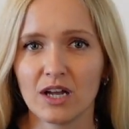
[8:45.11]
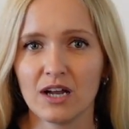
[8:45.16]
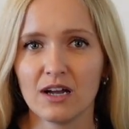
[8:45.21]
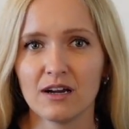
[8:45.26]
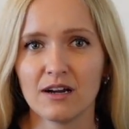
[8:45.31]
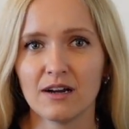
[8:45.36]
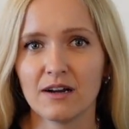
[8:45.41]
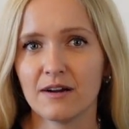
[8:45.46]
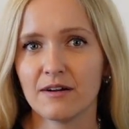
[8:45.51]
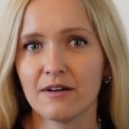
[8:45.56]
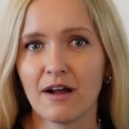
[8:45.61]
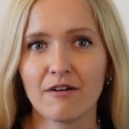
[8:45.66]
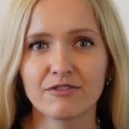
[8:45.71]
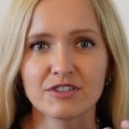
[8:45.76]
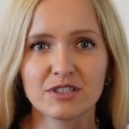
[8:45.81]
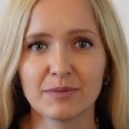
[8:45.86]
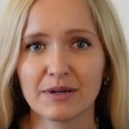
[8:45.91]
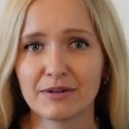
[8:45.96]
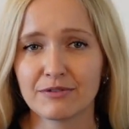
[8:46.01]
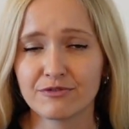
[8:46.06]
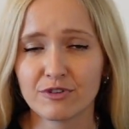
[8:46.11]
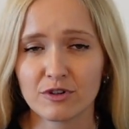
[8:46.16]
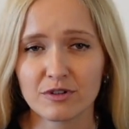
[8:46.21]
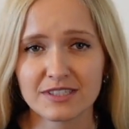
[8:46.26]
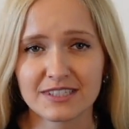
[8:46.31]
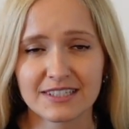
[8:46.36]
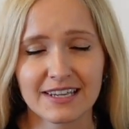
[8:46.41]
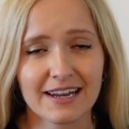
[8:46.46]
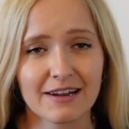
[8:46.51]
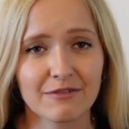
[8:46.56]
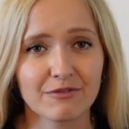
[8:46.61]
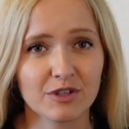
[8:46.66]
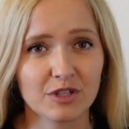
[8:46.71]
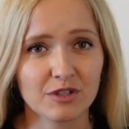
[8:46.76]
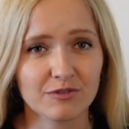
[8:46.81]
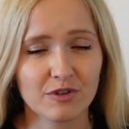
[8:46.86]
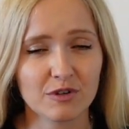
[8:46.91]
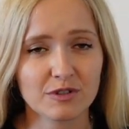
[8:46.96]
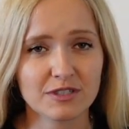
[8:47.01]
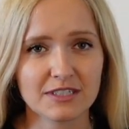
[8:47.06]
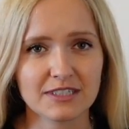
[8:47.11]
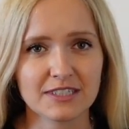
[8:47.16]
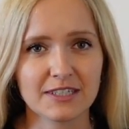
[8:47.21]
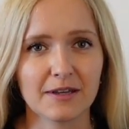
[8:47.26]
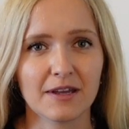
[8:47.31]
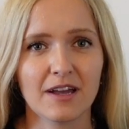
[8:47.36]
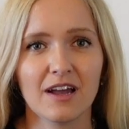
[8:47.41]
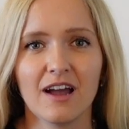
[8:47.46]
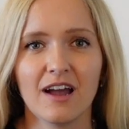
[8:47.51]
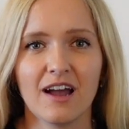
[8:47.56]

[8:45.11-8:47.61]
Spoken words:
after my first year of university.